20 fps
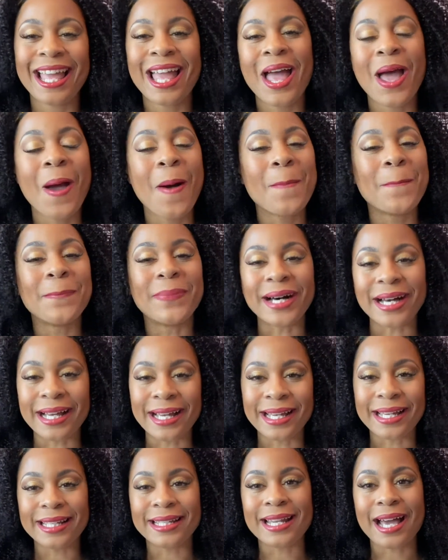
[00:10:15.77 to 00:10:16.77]

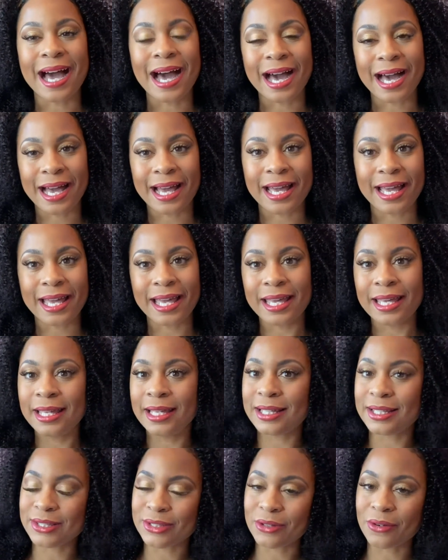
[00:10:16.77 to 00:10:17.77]
But
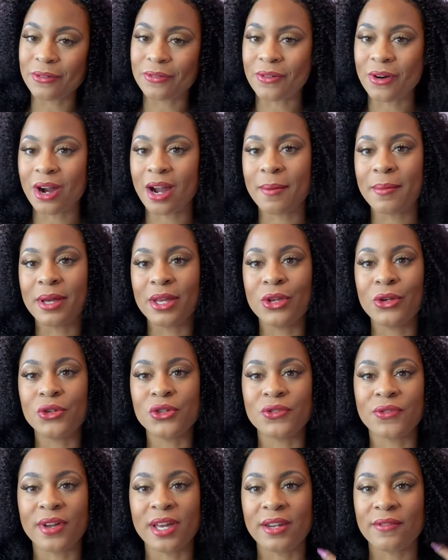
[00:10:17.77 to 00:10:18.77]
so far, I'm a huge
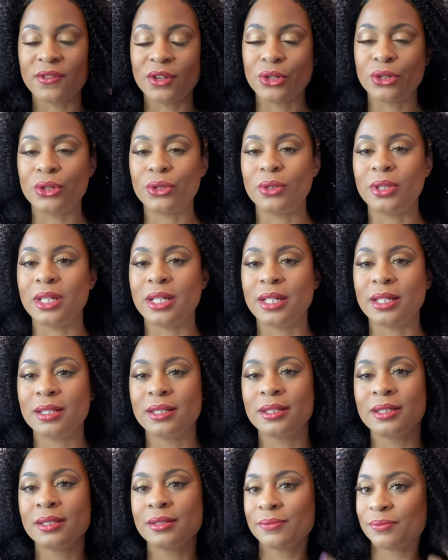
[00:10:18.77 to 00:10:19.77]
fan of Nadula.
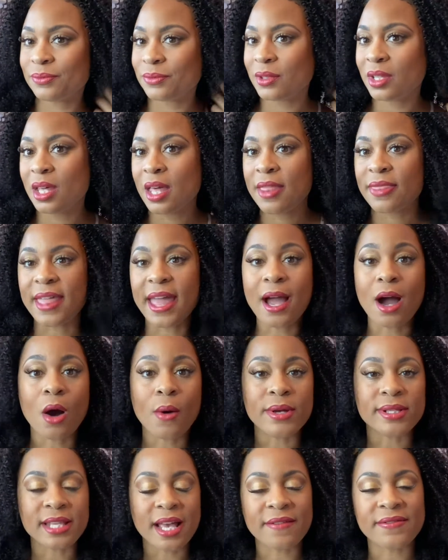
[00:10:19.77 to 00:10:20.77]
They always
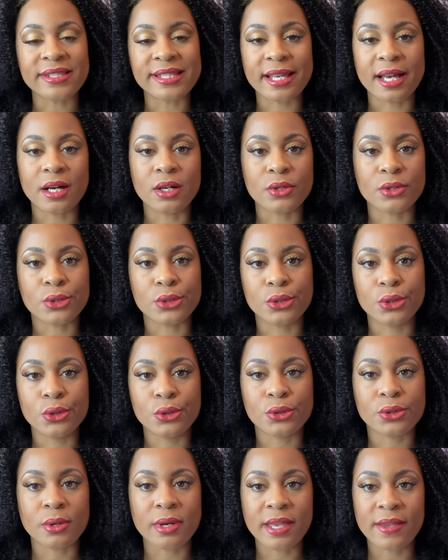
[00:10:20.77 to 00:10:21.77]
have sales too, so
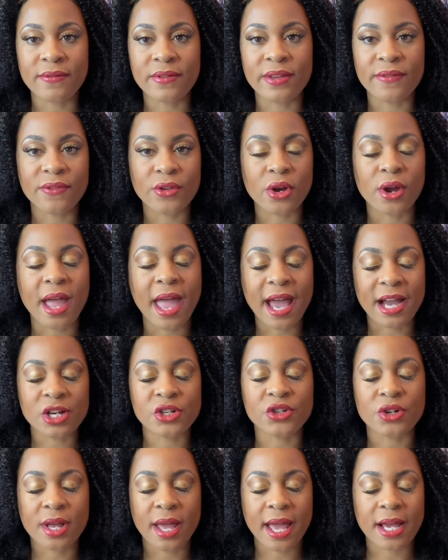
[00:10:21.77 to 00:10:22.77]
even if you're
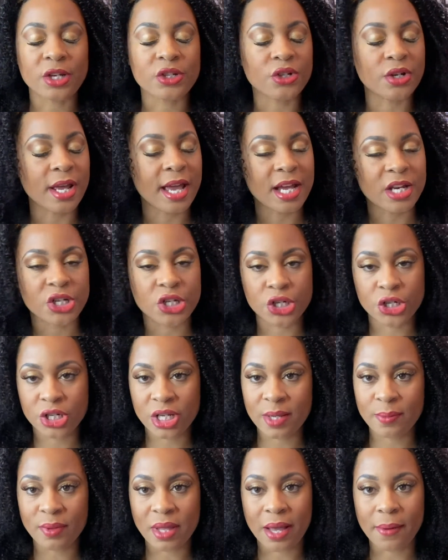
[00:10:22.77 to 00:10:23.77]
extra cheap
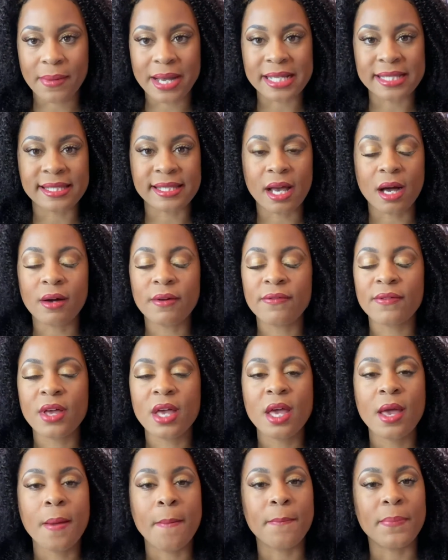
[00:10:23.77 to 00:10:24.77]
like myself,
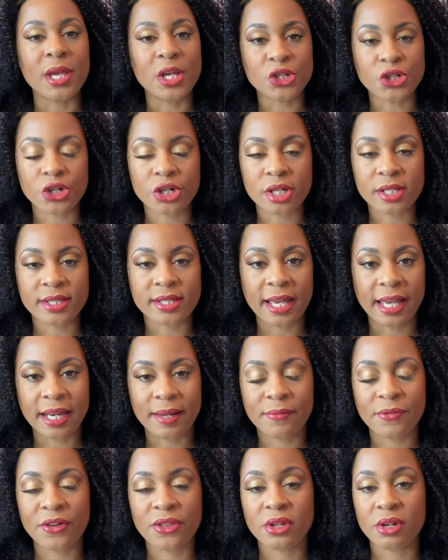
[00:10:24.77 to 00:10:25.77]
be sure to sign up for
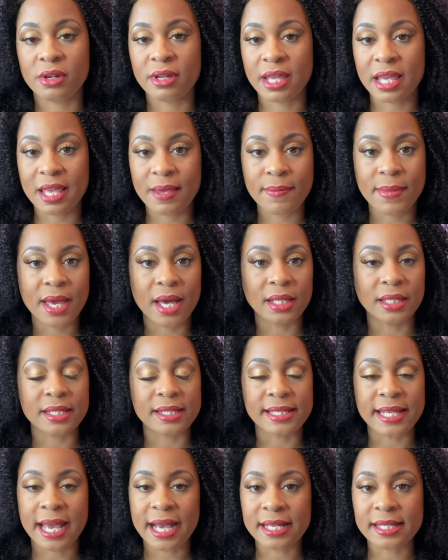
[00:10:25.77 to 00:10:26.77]
their email and
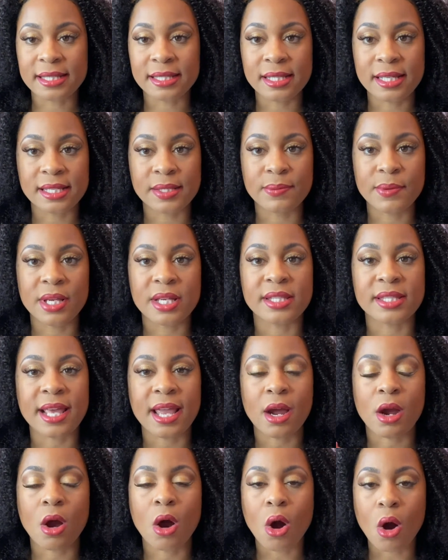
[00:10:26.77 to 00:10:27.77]
text list because they are
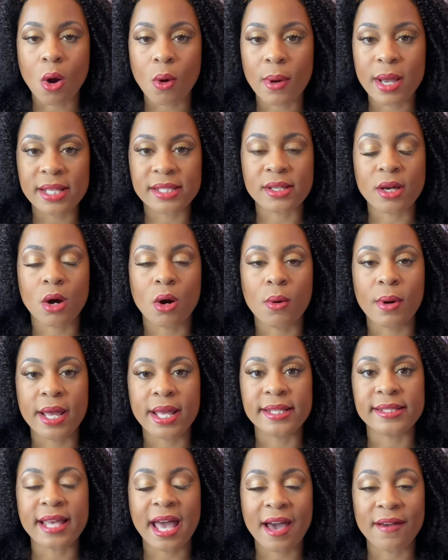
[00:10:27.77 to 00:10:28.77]
always
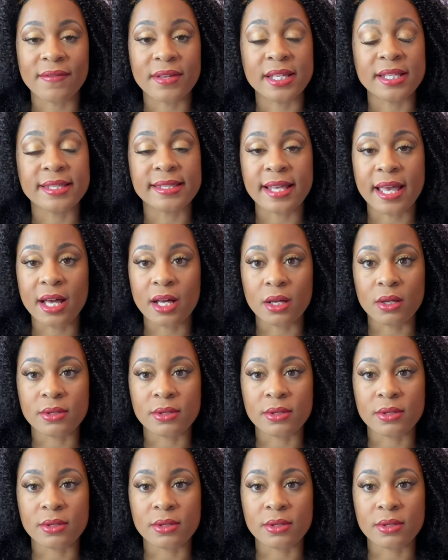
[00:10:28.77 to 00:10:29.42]
having sales.